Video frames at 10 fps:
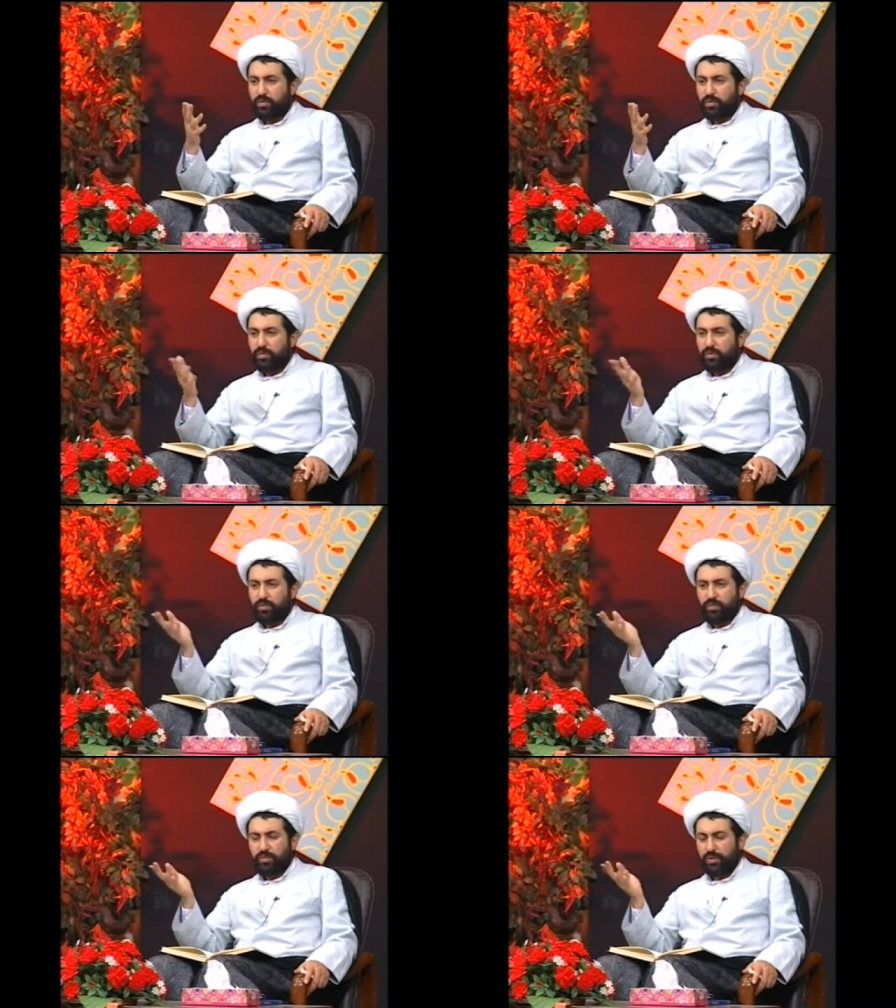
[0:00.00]

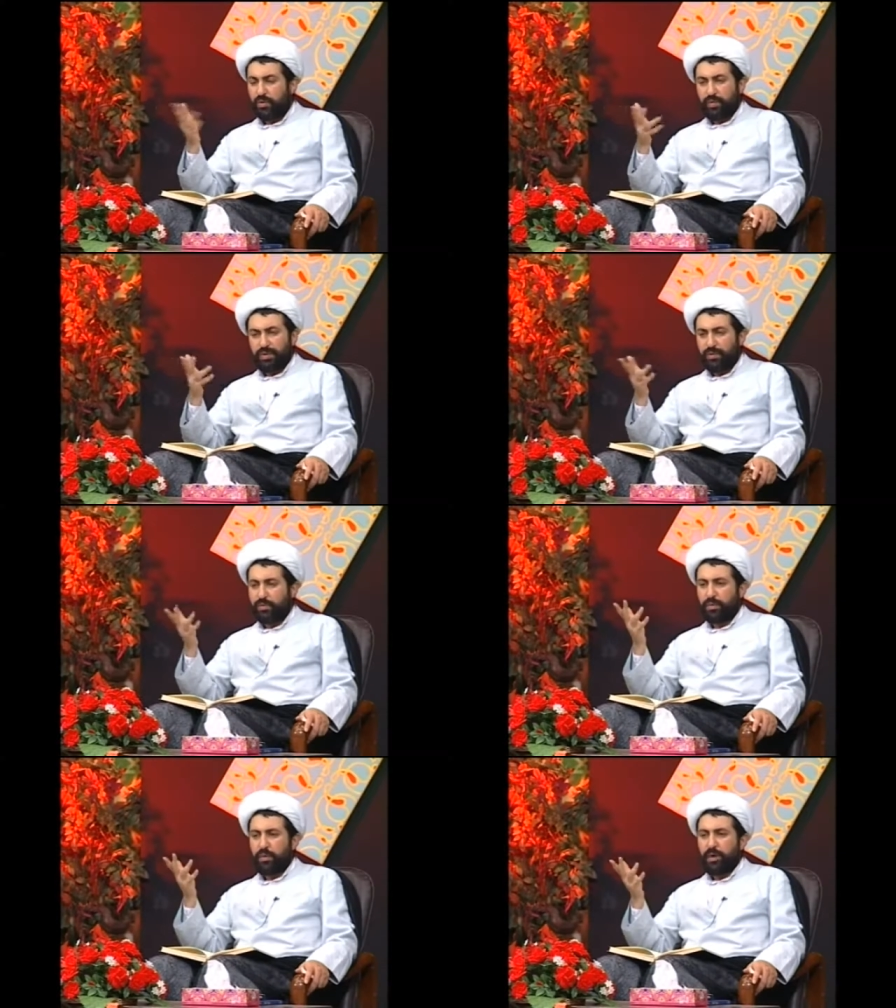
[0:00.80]
do, you know, whatever
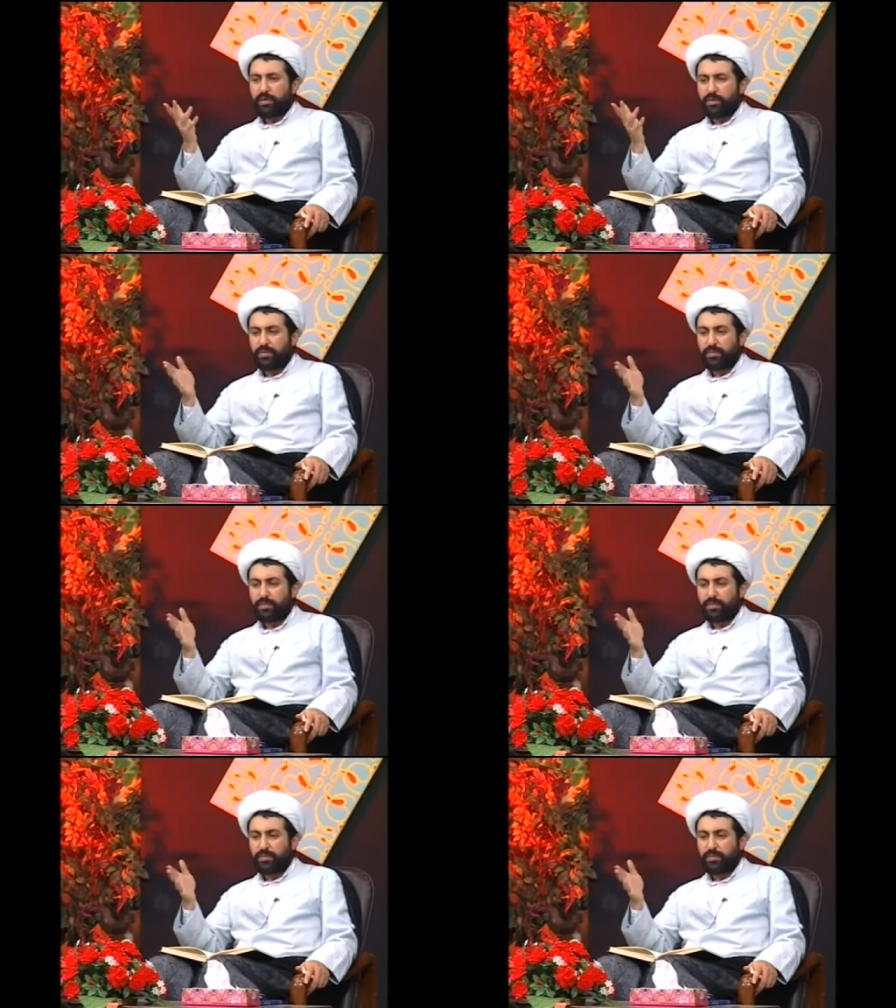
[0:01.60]
we want,